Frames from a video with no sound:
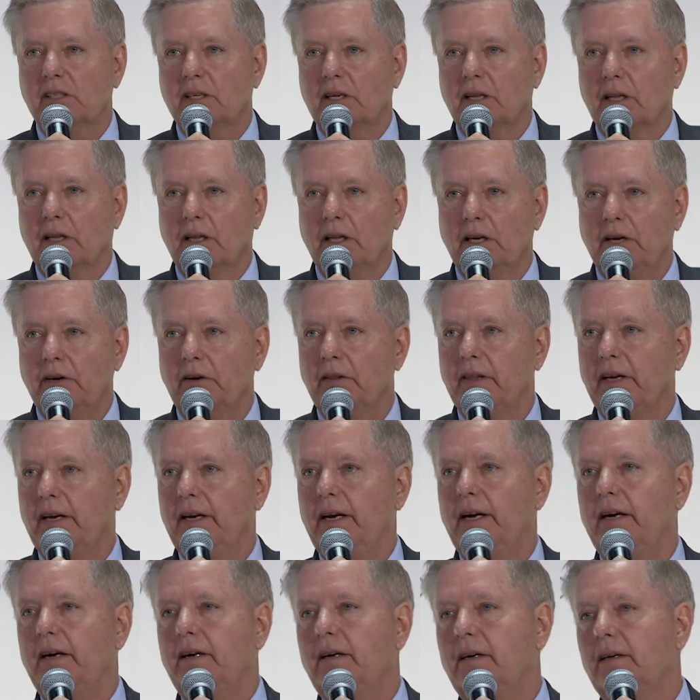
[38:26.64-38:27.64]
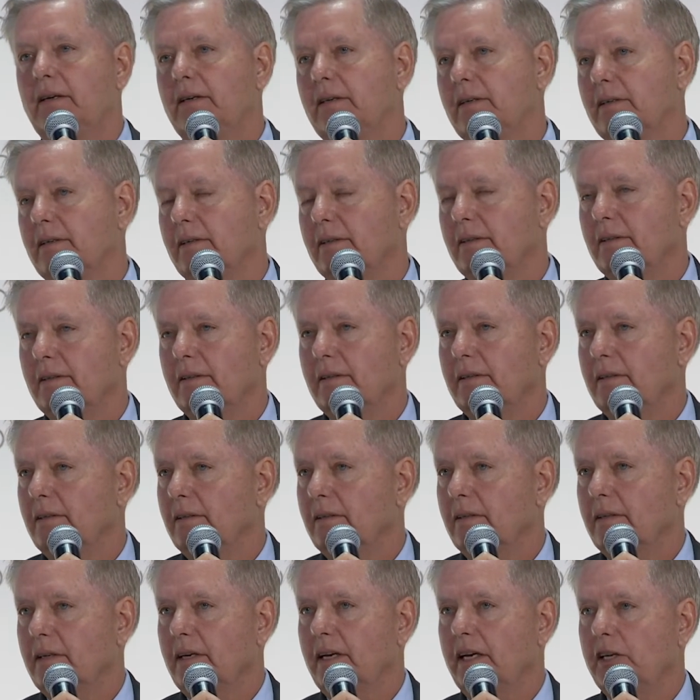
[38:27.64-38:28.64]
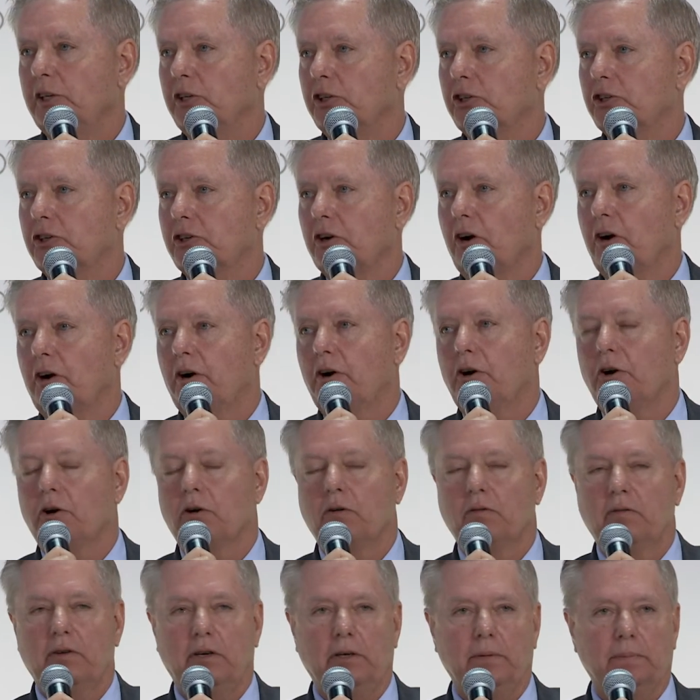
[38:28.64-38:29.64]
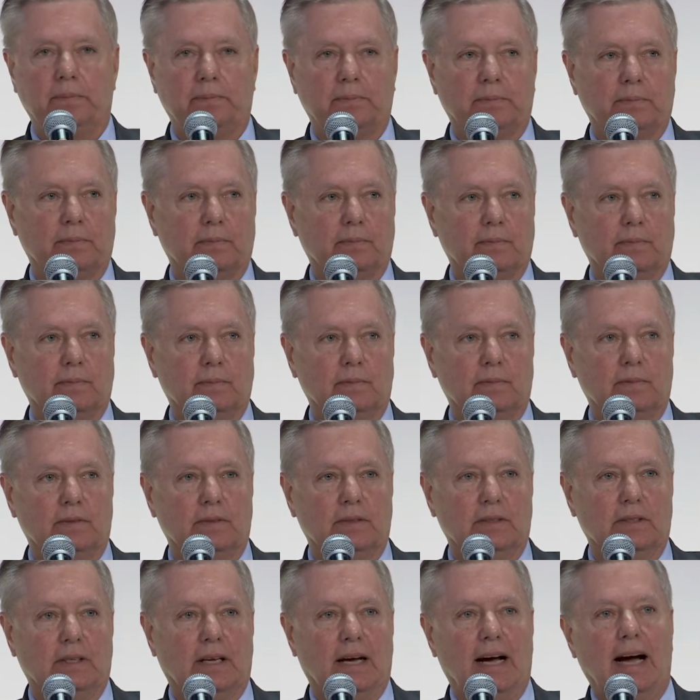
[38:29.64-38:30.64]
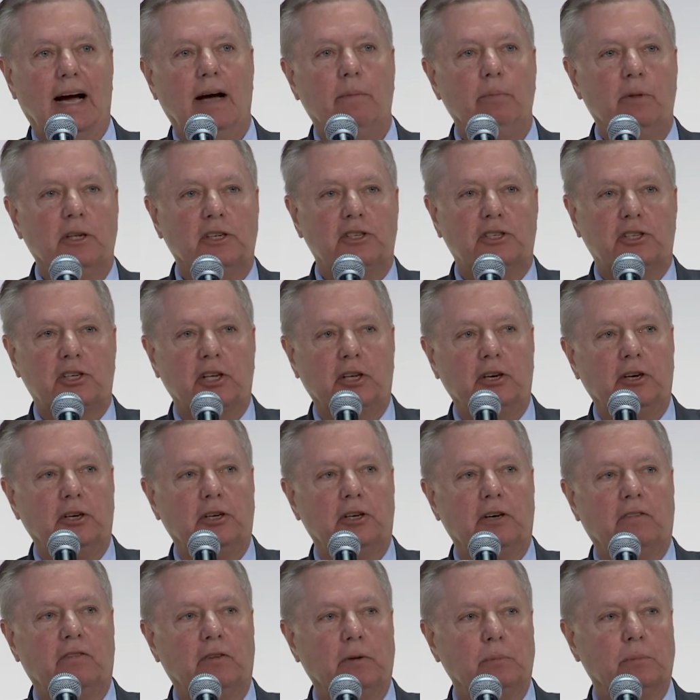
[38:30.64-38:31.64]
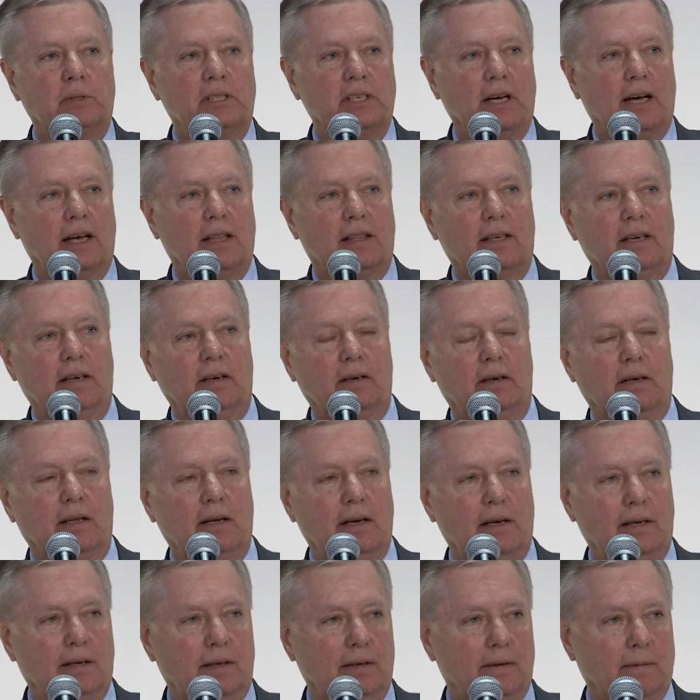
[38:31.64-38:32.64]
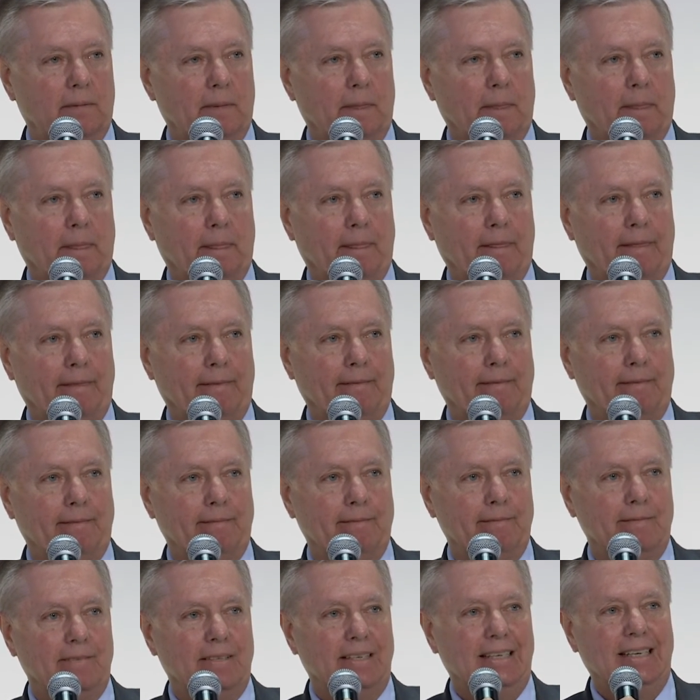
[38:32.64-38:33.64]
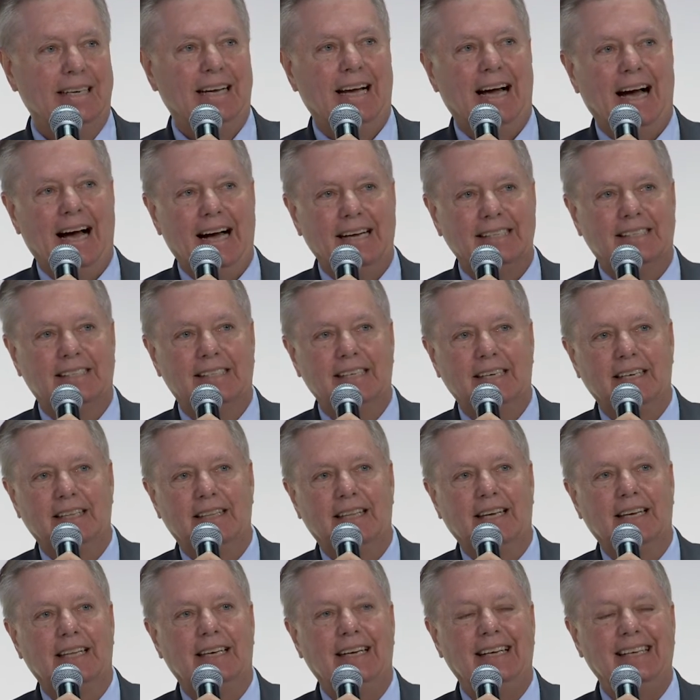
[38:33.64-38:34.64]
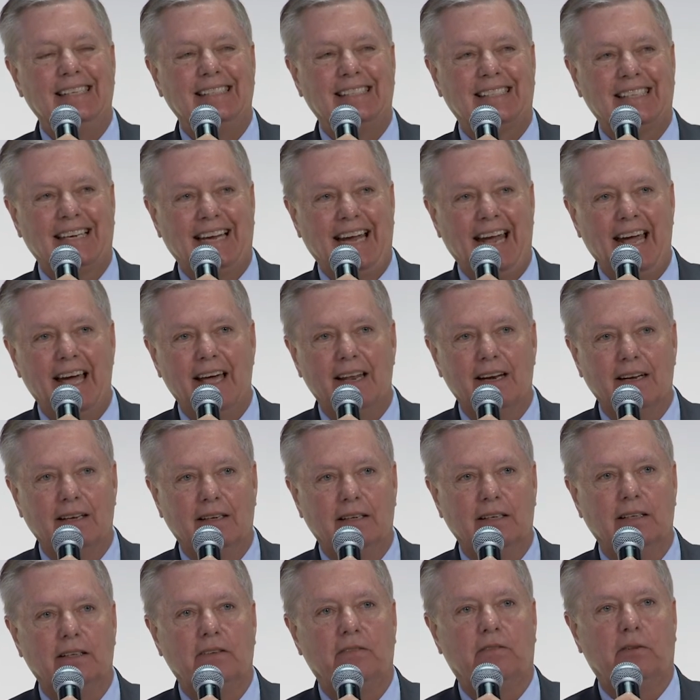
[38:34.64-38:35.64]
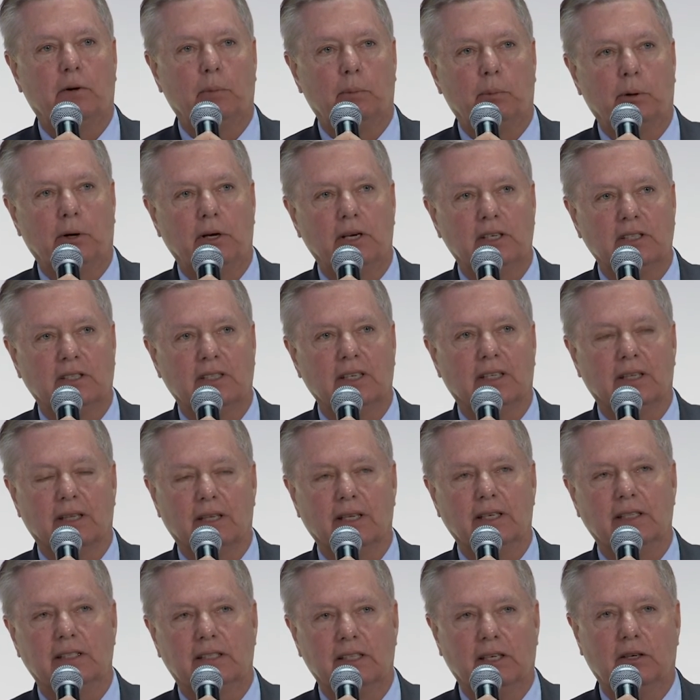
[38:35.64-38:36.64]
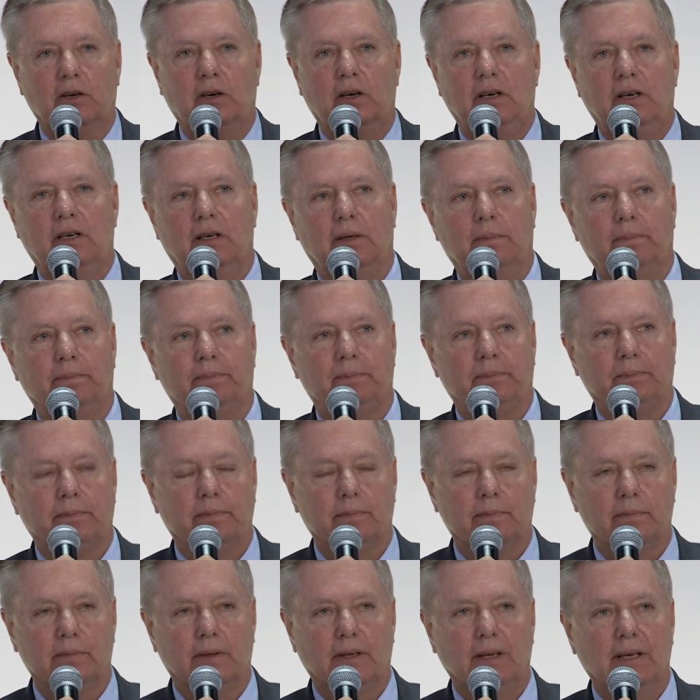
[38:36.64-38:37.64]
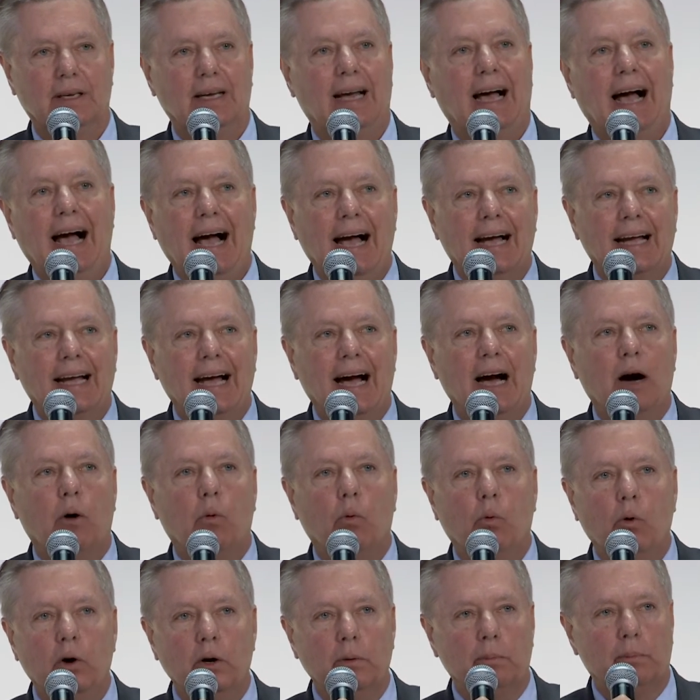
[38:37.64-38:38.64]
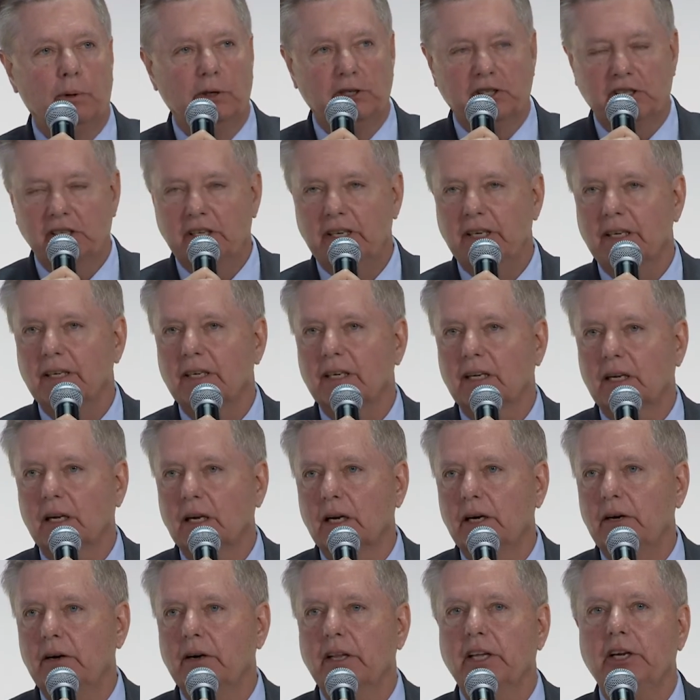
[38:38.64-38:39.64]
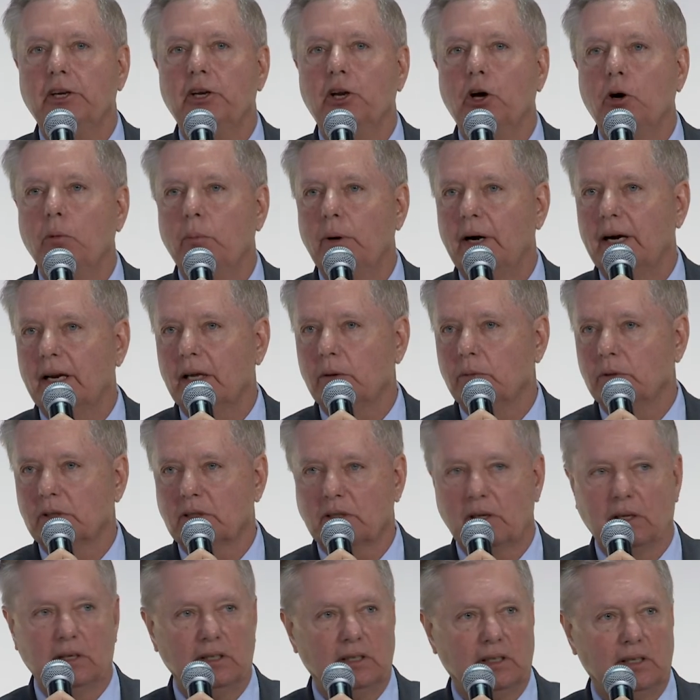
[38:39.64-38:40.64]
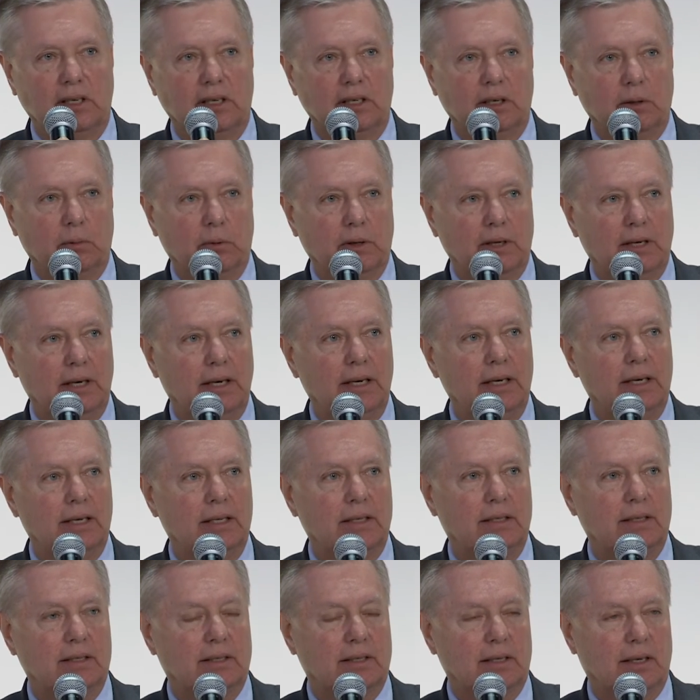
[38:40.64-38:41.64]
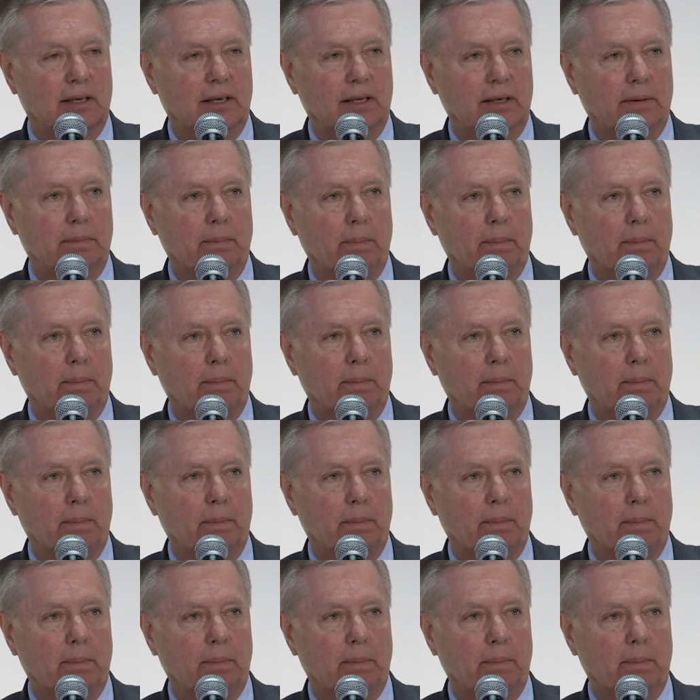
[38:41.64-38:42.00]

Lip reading: clear the air and you start over. I'm the senator from South Carolina. I said that as candidate for President Lindsey Graham. I got 1%. Clearly, nobody was listening to what I had to say.